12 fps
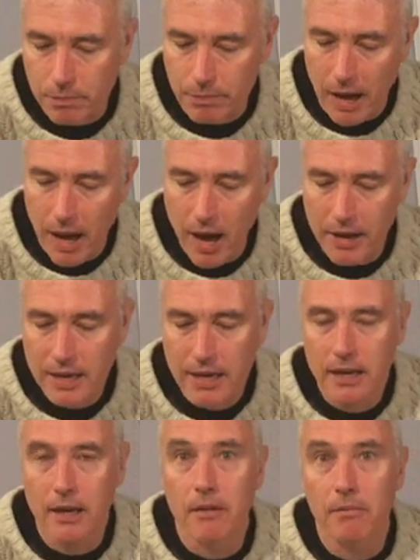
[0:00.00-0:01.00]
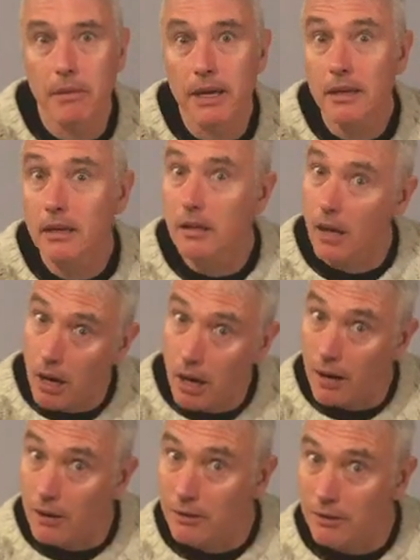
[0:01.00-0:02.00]
partied and
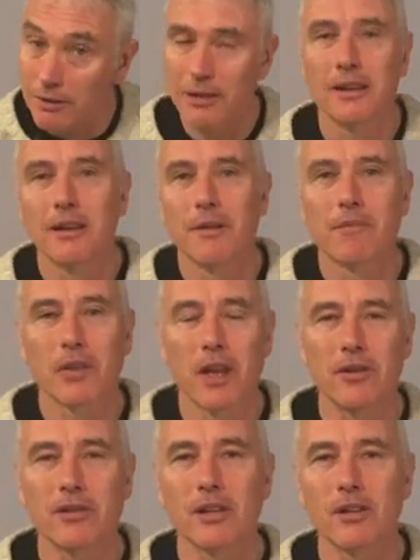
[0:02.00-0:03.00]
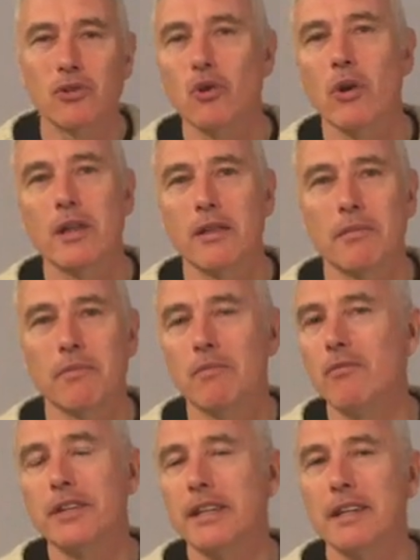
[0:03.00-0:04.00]
mingled. And you can enjoy the
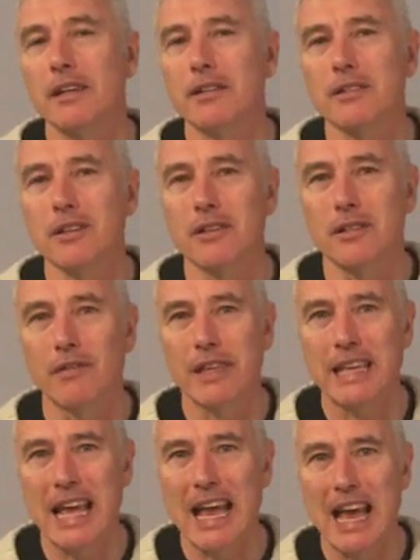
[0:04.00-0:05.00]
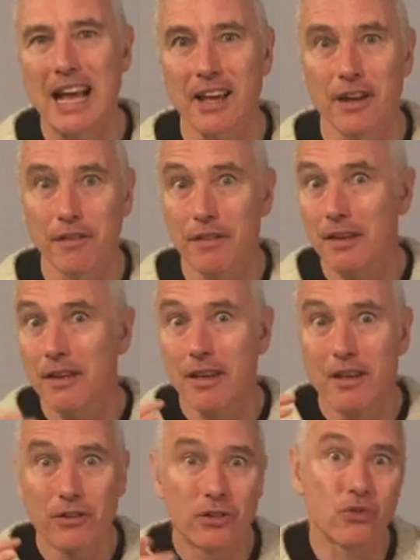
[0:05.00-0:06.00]
ridiculousness of the kind of
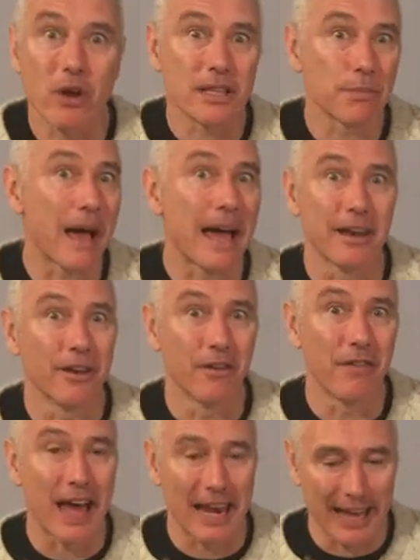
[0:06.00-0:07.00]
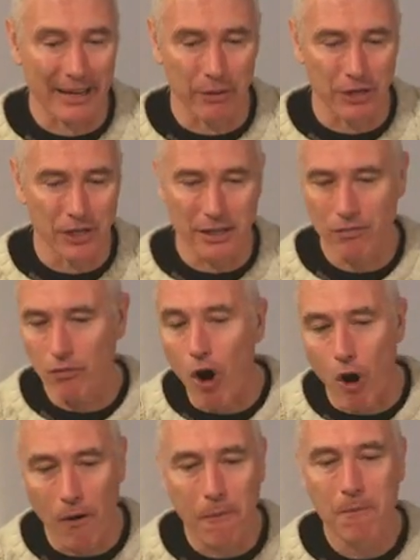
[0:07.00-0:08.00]
stress pattern of that language. It's
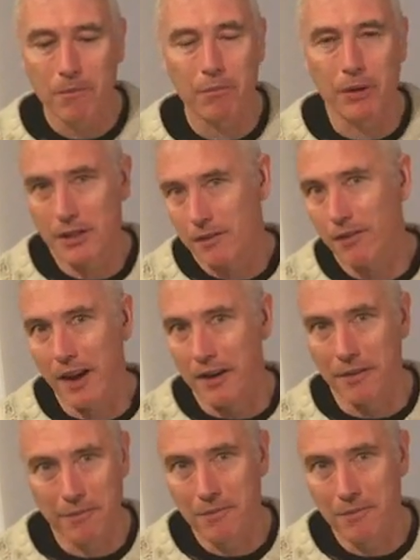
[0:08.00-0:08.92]
wrong, but it's fun.